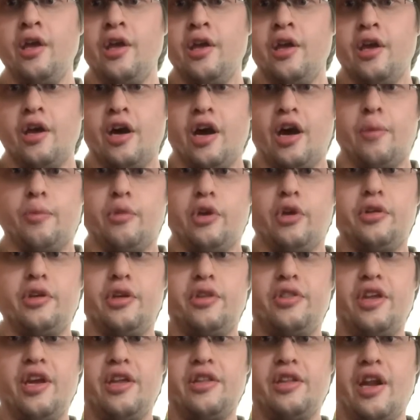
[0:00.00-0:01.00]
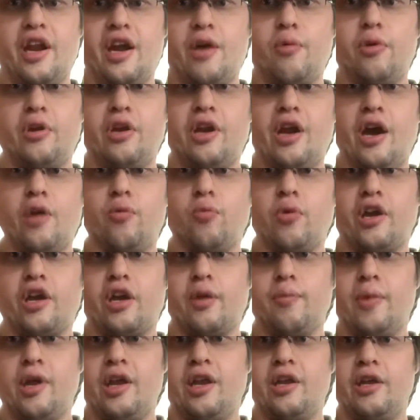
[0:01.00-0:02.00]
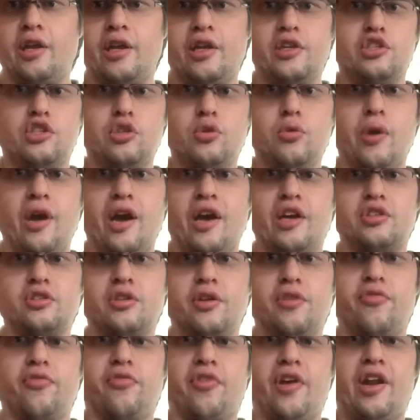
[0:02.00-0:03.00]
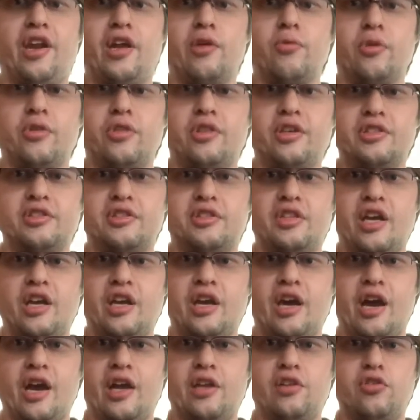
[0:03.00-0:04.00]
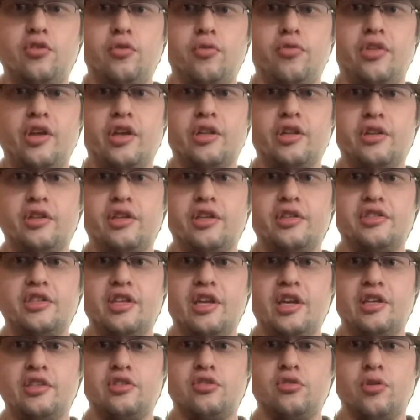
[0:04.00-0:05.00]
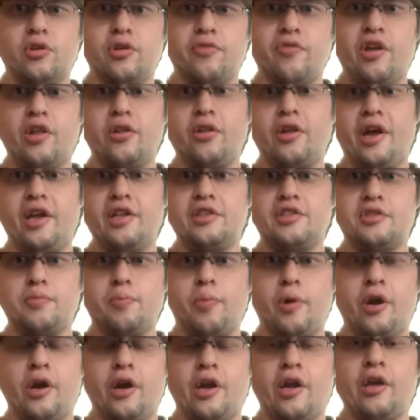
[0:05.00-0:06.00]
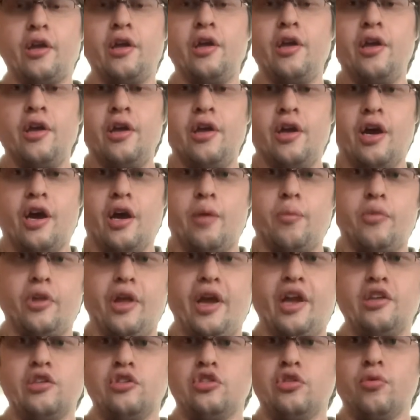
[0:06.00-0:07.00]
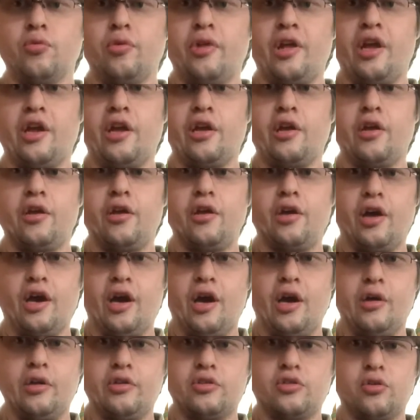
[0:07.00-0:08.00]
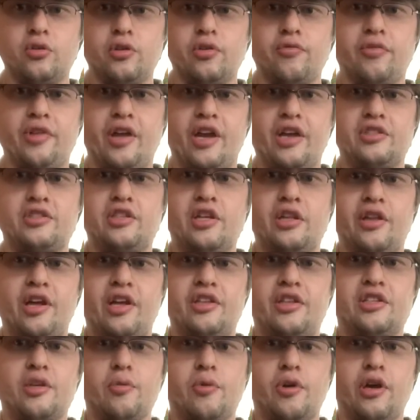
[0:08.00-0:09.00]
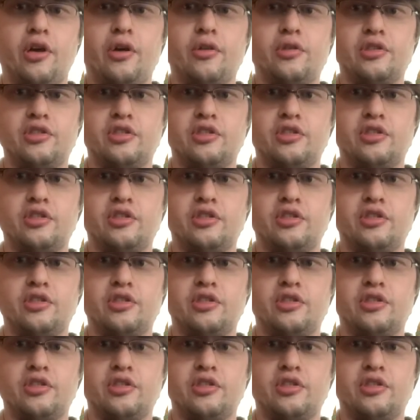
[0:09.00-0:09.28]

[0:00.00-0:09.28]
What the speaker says: The only thing that I would not recommend is you actually fighting with this thing. I do think that this is sort of a light sparring, light dueling sort of Legacy lightsaber hilt.